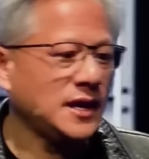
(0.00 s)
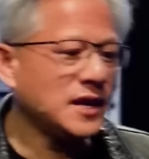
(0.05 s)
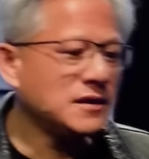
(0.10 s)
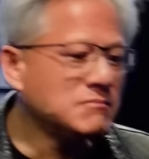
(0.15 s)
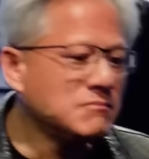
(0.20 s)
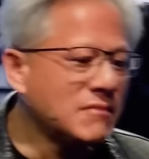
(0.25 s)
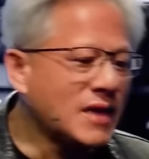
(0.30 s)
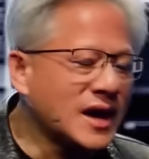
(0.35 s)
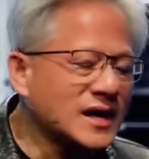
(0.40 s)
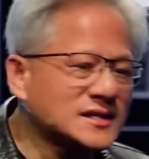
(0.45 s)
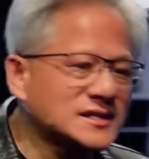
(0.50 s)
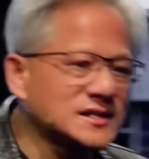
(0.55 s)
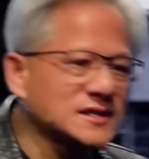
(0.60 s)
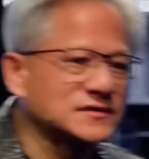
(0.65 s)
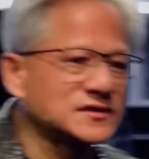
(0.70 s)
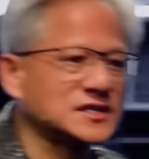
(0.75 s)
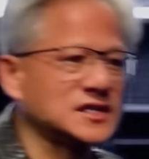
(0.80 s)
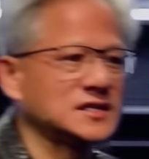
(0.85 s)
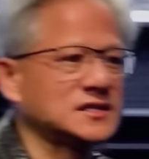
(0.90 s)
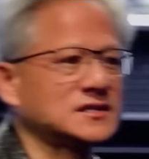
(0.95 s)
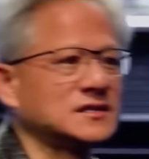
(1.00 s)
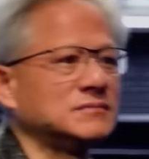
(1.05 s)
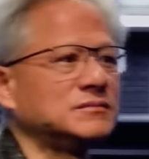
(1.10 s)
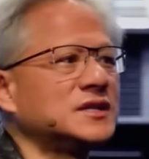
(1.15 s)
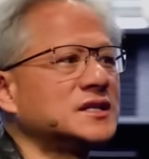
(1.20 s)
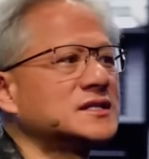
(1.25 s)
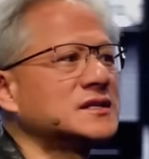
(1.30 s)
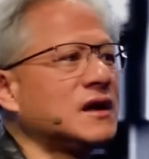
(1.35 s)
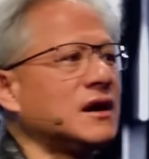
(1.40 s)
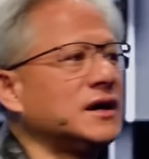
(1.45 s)
a massive system
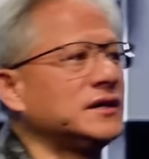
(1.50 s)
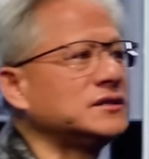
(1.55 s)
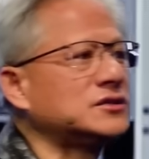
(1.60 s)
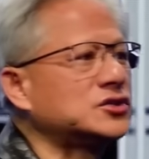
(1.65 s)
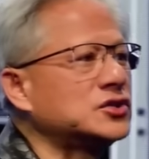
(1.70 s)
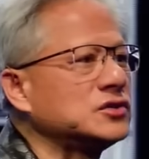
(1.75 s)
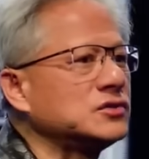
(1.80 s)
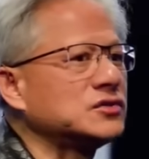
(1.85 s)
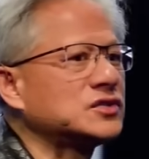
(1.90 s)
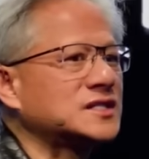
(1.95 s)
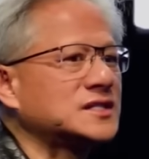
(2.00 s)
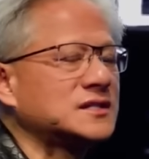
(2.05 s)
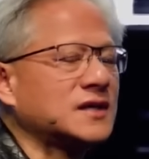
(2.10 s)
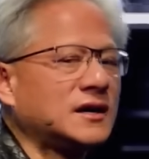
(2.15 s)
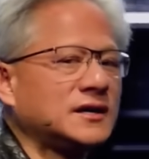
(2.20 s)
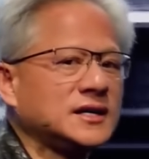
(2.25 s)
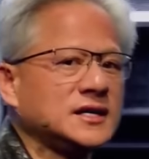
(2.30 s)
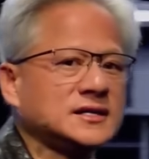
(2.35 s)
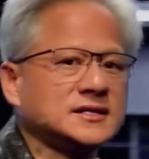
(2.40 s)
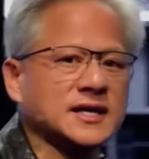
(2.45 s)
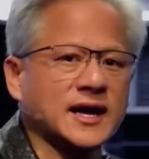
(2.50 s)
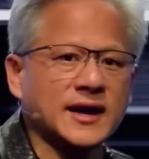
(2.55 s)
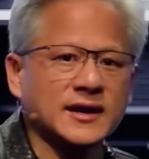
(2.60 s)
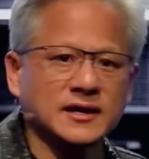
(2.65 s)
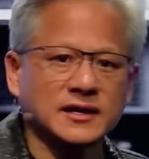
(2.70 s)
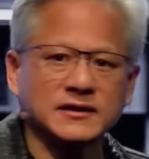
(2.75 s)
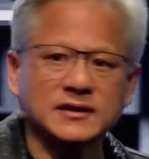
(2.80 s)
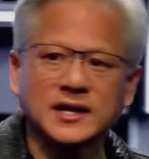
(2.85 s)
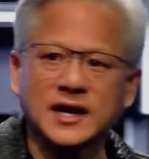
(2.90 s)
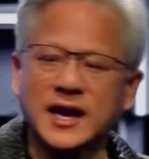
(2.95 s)
designed to study
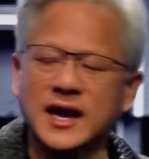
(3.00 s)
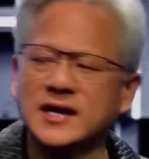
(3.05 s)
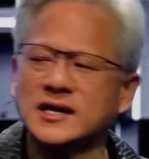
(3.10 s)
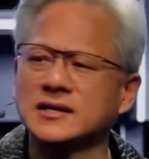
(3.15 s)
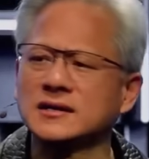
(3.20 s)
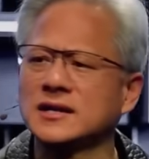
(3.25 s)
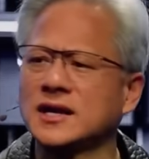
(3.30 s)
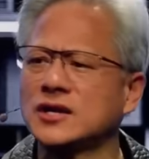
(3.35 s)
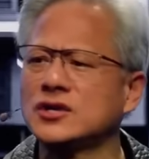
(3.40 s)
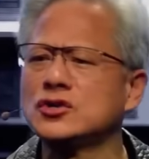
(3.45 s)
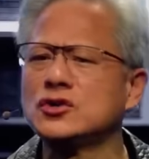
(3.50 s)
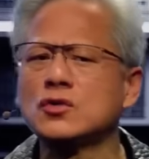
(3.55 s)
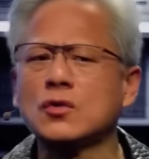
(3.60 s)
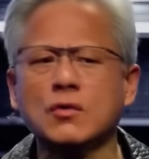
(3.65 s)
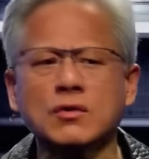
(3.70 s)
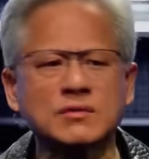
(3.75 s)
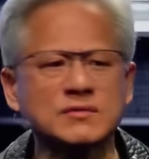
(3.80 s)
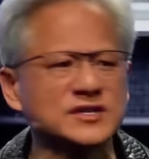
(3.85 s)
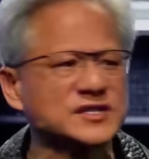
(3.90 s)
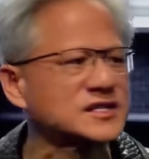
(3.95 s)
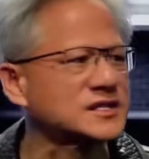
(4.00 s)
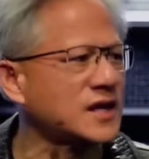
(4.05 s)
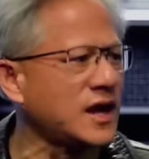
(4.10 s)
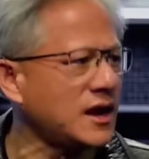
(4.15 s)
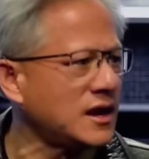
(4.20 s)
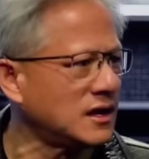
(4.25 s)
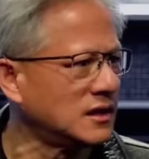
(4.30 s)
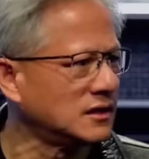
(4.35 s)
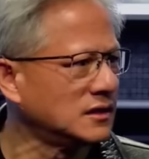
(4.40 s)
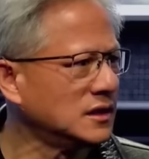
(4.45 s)
data at an enormous
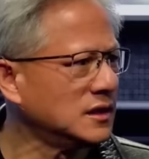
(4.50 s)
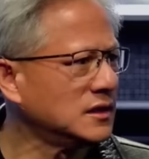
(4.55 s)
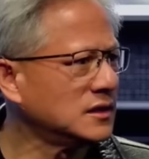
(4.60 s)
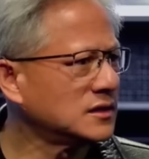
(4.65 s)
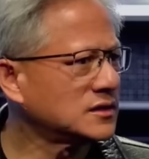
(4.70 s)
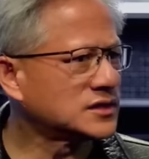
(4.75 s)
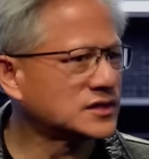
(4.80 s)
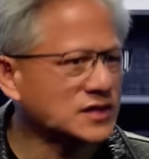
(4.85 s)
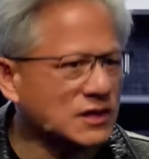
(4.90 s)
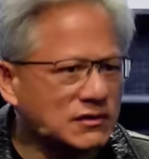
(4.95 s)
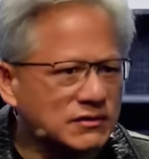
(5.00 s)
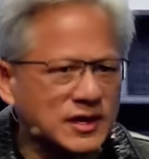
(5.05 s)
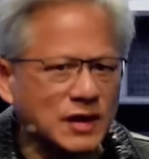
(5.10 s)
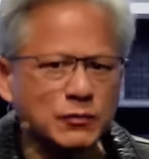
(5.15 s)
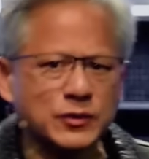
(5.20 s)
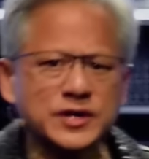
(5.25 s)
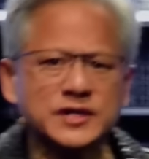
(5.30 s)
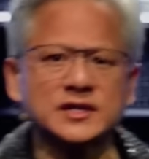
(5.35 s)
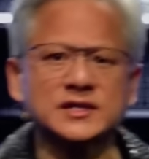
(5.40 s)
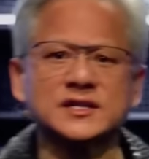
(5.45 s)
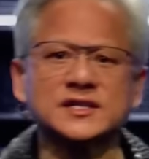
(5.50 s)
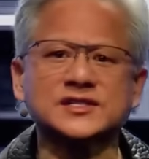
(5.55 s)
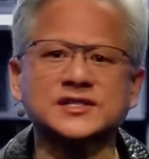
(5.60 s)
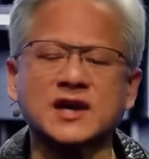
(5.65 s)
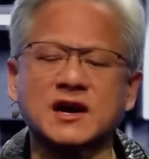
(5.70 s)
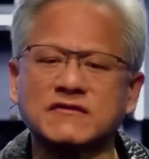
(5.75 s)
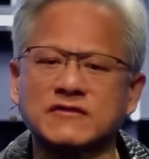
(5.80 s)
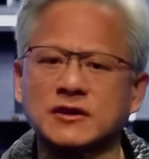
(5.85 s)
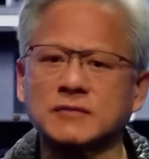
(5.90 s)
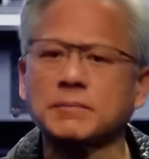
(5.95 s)
scale so that we could
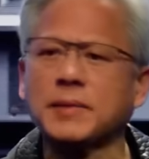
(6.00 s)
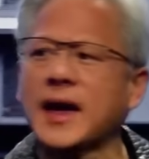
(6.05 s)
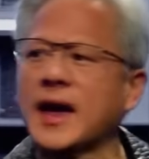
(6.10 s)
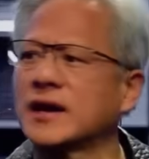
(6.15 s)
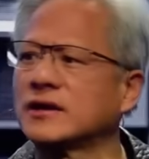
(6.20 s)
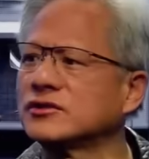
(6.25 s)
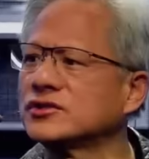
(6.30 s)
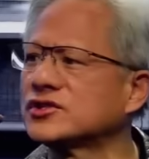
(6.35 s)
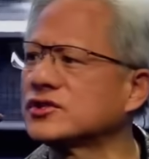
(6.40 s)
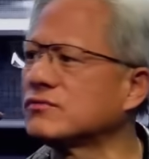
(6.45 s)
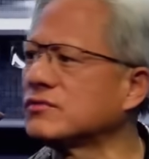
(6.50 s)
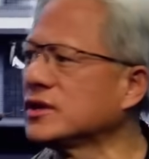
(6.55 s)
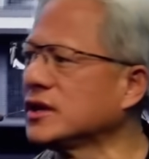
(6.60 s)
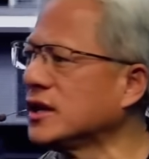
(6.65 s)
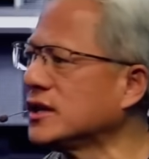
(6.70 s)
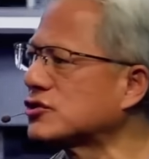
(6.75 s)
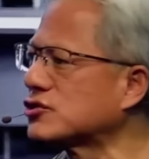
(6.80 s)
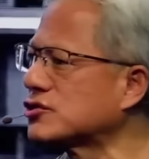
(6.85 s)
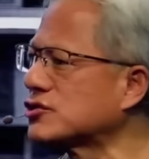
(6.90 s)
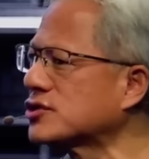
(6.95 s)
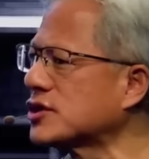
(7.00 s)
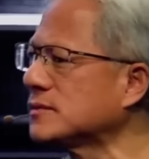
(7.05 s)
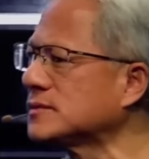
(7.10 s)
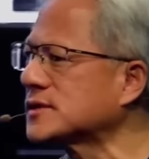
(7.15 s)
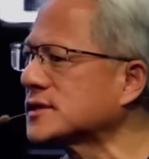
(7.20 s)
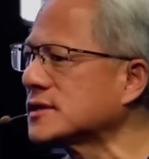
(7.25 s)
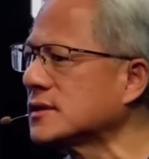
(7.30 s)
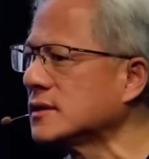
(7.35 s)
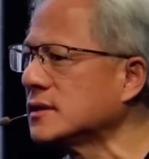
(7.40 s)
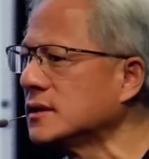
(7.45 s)
discover patterns and
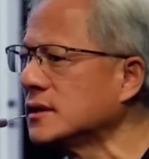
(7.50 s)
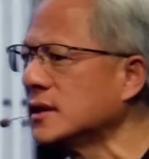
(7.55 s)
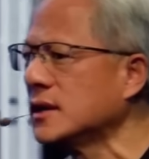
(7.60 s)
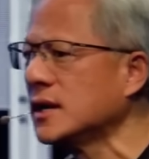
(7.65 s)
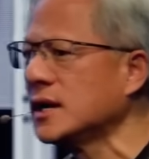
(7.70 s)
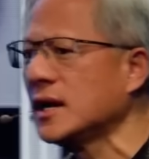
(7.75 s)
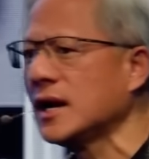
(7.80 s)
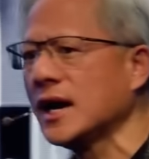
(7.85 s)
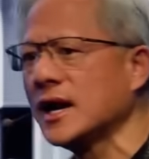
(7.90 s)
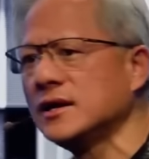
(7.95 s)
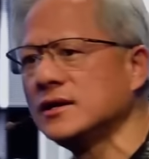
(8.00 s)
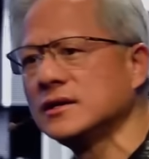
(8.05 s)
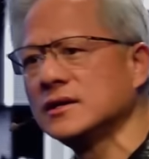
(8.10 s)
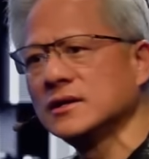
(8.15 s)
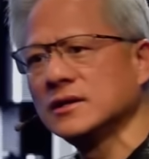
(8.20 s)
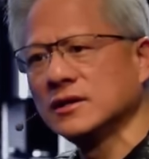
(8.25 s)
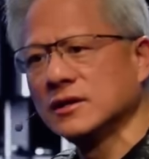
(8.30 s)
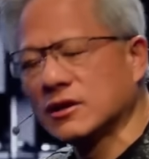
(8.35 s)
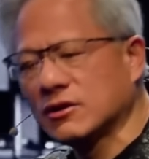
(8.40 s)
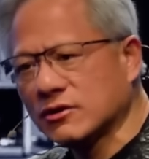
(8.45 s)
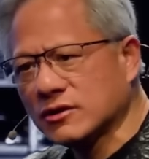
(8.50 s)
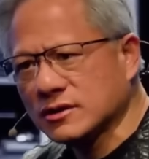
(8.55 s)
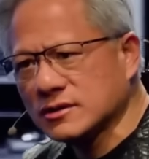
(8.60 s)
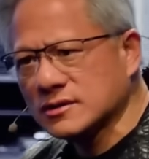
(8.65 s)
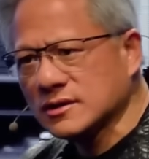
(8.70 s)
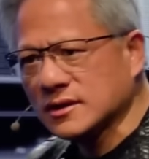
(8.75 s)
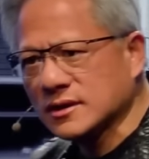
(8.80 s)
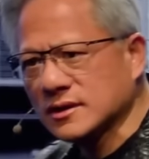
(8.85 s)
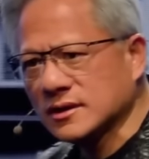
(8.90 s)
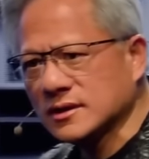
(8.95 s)
relationships and learn